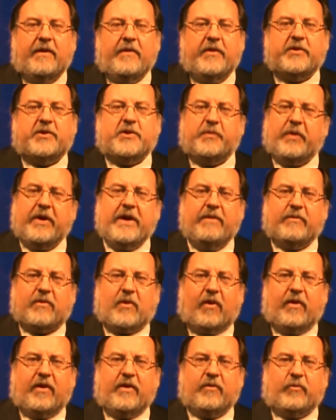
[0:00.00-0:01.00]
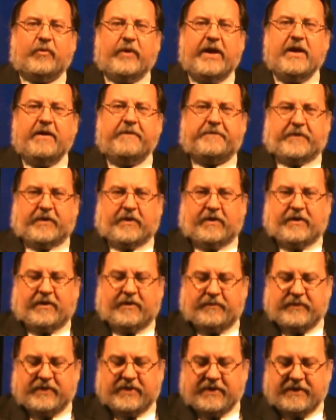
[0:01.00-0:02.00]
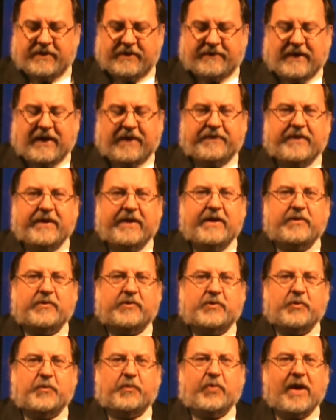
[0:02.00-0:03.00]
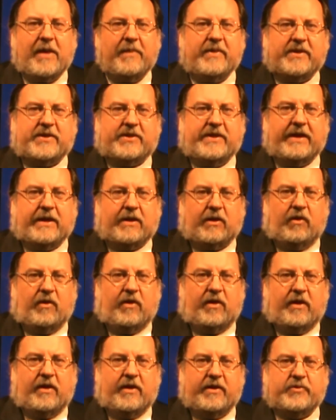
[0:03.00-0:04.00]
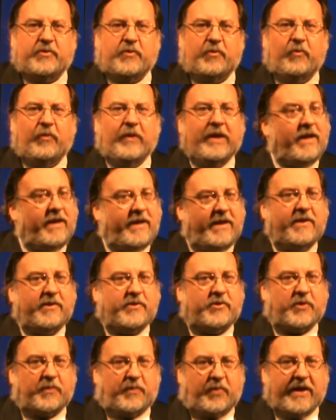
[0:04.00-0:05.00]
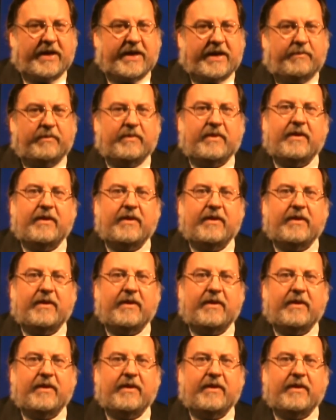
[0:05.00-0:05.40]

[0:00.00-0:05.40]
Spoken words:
the Supreme Court reaffirmed that the Supremacy Clause really is supreme